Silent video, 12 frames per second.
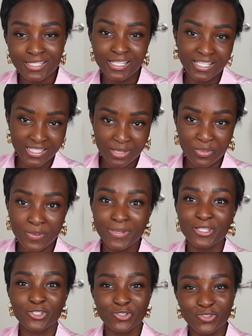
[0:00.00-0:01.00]
Yes, I put
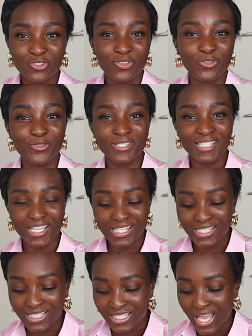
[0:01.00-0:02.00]
my shoes through
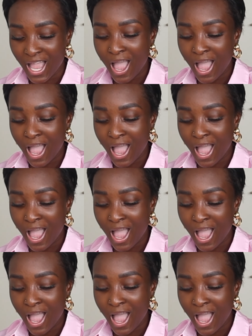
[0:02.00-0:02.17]
tests.